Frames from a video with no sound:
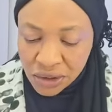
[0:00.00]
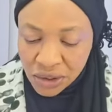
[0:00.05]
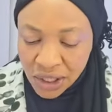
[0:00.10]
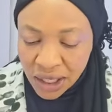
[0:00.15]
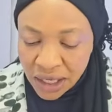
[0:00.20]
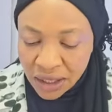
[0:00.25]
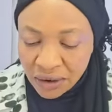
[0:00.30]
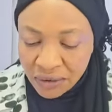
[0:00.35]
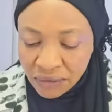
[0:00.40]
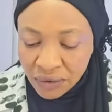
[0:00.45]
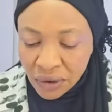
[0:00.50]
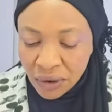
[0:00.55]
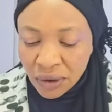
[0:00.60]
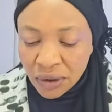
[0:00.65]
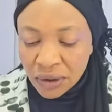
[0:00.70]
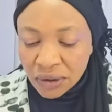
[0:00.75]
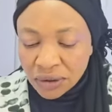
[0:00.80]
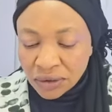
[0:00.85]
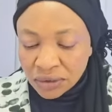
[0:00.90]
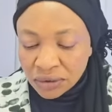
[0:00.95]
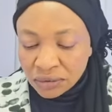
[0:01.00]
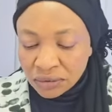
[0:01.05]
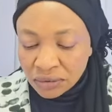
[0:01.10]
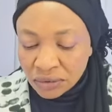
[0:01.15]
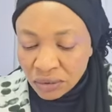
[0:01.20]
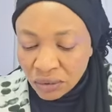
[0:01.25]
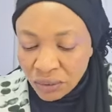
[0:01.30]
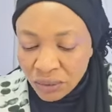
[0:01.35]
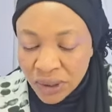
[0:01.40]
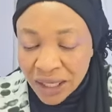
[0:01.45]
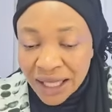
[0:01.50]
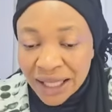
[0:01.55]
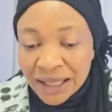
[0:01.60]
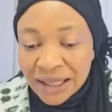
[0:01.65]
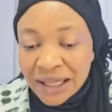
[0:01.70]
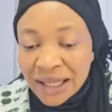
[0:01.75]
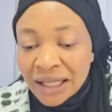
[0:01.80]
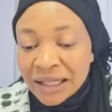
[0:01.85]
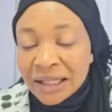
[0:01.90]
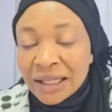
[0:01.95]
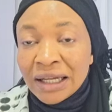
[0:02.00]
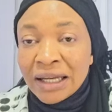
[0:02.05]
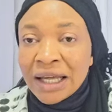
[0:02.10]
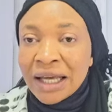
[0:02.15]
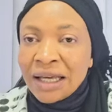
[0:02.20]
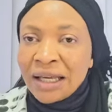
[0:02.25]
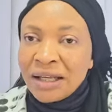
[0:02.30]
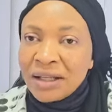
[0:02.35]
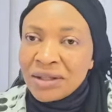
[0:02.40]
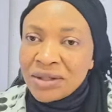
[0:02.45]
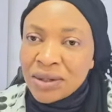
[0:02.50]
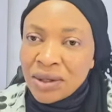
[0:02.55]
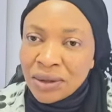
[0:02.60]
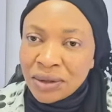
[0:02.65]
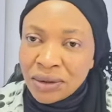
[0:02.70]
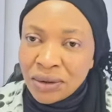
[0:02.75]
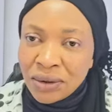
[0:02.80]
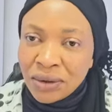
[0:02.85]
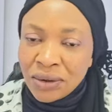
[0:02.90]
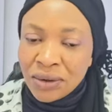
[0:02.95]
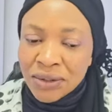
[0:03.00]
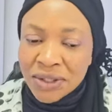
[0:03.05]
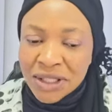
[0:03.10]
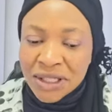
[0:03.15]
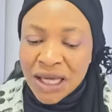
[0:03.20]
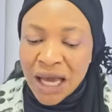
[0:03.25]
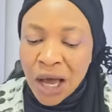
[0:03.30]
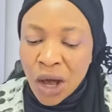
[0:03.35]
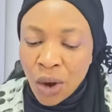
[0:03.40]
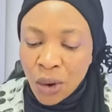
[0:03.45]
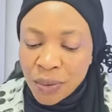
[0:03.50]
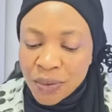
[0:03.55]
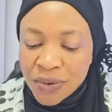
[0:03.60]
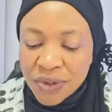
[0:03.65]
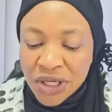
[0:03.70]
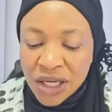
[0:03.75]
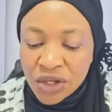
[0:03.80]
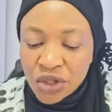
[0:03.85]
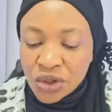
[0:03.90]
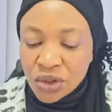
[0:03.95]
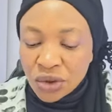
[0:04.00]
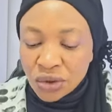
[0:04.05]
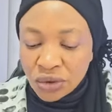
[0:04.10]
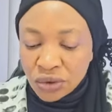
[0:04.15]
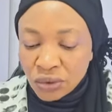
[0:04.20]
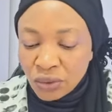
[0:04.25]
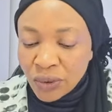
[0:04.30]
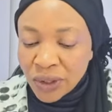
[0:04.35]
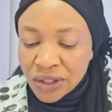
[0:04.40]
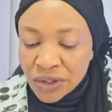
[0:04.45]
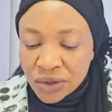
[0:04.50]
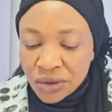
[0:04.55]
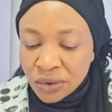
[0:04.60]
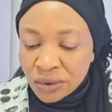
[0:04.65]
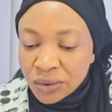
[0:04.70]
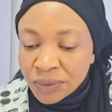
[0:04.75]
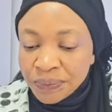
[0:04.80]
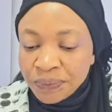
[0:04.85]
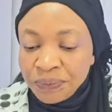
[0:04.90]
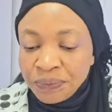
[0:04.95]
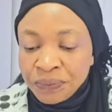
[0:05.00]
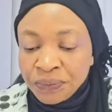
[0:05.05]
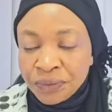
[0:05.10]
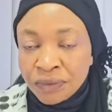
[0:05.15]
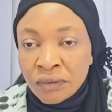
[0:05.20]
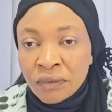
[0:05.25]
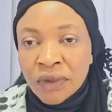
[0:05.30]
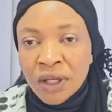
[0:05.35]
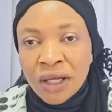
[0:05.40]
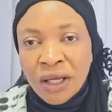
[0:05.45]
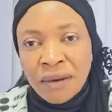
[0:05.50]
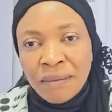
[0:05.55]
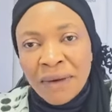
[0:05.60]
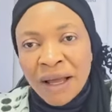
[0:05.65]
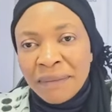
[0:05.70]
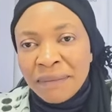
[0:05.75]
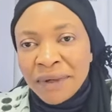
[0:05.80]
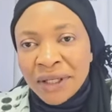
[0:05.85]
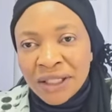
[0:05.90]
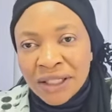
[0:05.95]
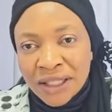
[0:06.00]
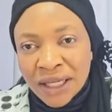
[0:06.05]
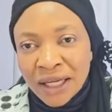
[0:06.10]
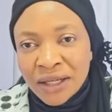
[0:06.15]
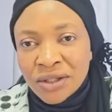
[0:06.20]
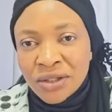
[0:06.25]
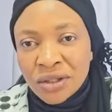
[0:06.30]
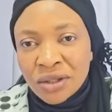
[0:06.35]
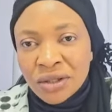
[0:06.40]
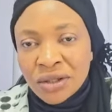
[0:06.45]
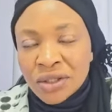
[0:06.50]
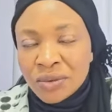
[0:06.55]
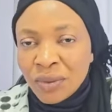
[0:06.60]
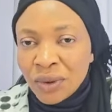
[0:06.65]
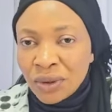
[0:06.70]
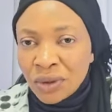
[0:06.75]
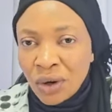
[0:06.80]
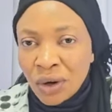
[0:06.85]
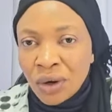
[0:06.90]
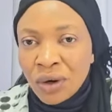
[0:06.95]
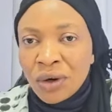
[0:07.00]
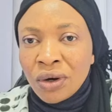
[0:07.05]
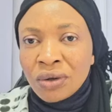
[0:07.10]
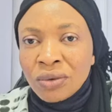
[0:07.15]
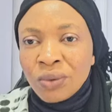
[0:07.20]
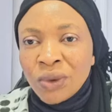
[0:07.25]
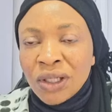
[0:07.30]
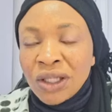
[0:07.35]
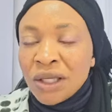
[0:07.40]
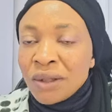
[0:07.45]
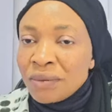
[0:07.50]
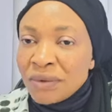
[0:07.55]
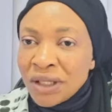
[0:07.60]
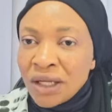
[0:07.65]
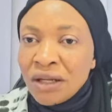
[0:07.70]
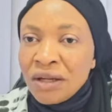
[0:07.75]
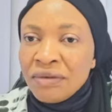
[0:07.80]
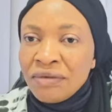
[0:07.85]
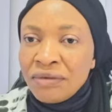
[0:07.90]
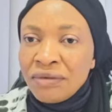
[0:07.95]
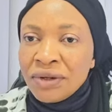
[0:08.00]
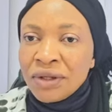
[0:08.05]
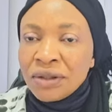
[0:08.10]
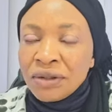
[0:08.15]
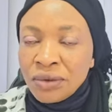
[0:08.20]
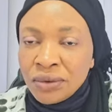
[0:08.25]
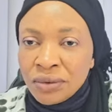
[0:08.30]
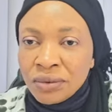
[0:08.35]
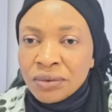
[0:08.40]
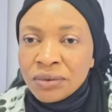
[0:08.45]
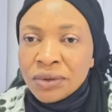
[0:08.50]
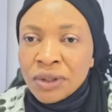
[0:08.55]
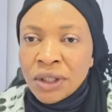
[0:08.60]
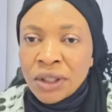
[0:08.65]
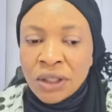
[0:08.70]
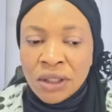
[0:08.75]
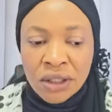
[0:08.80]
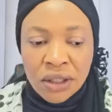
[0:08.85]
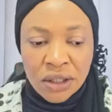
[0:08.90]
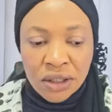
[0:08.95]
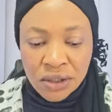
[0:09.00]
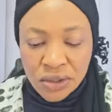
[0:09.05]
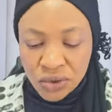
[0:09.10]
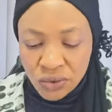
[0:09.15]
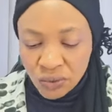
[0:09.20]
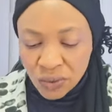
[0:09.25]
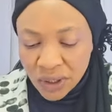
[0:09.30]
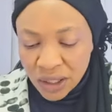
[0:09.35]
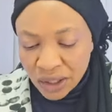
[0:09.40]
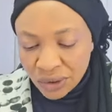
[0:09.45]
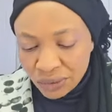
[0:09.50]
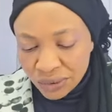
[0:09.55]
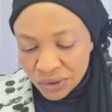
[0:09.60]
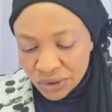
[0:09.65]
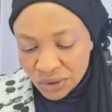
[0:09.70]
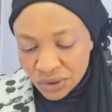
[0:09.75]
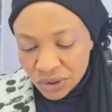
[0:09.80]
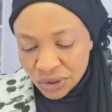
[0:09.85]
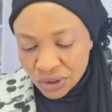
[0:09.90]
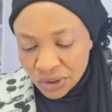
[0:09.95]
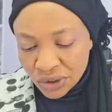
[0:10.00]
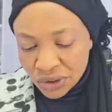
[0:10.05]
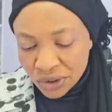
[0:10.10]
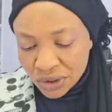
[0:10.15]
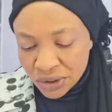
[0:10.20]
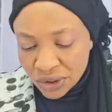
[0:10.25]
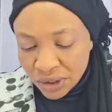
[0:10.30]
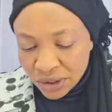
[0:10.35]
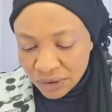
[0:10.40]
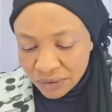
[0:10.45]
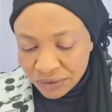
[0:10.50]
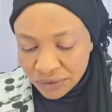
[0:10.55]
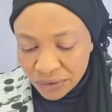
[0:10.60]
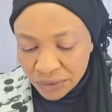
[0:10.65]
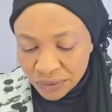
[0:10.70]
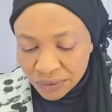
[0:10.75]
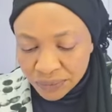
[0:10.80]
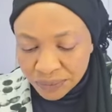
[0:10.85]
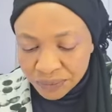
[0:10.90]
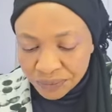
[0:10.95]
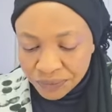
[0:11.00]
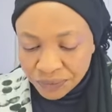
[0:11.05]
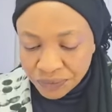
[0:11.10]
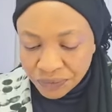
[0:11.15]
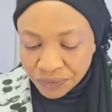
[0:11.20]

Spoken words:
Child of God, whether they like it or not, their obsession towards you, it might be dangerous, but God will keep delivering you. It is well with you. Jesus love you.